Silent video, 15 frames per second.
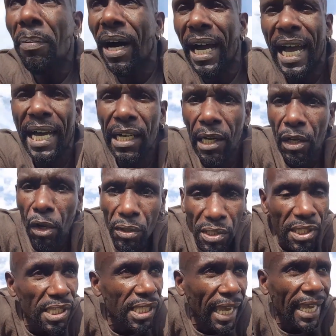but I had a
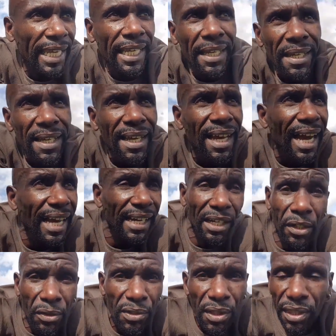lot to say and
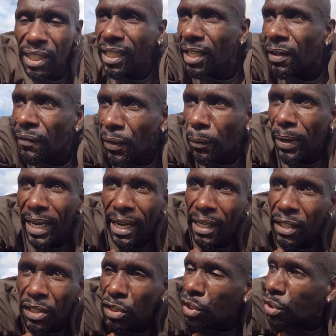I couldn't think of a way
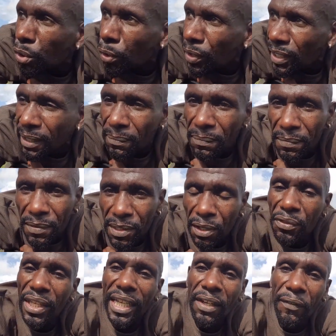I could shorten it.
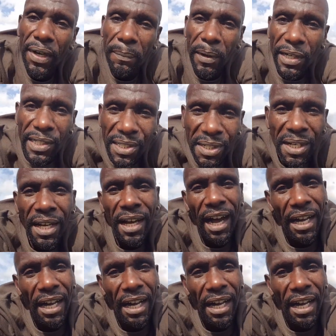So thank you very much.